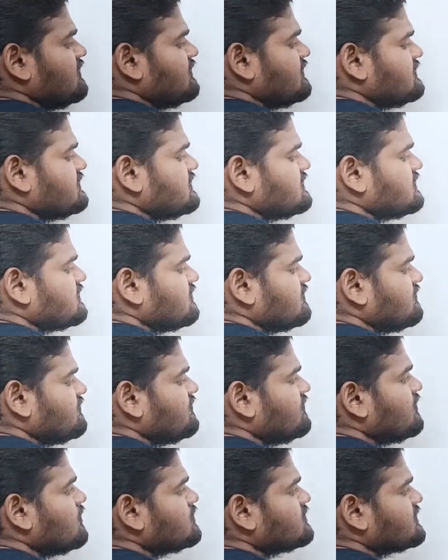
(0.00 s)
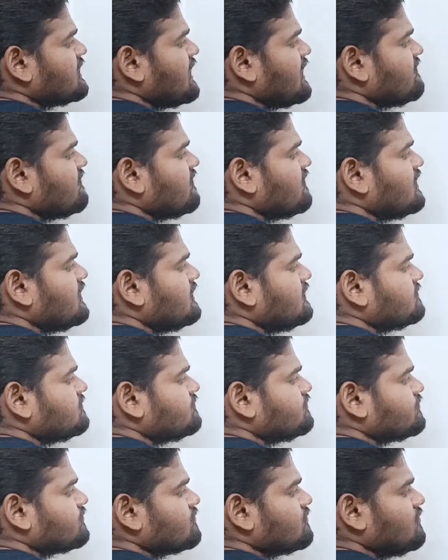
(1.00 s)
this is a force F1,
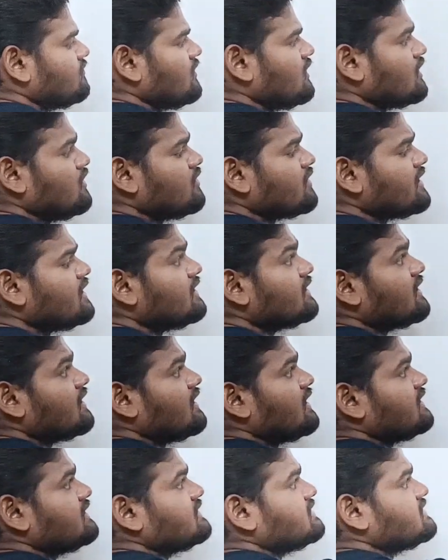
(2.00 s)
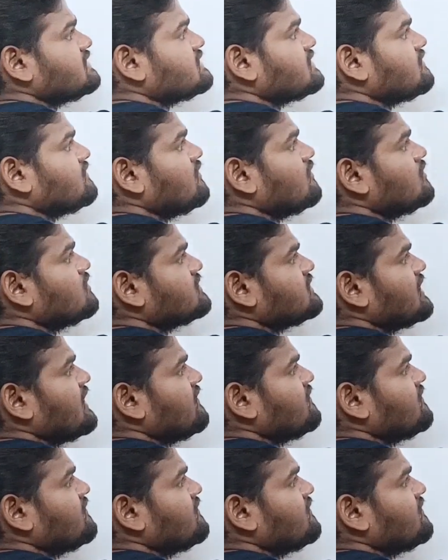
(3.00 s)
okay, and this is a force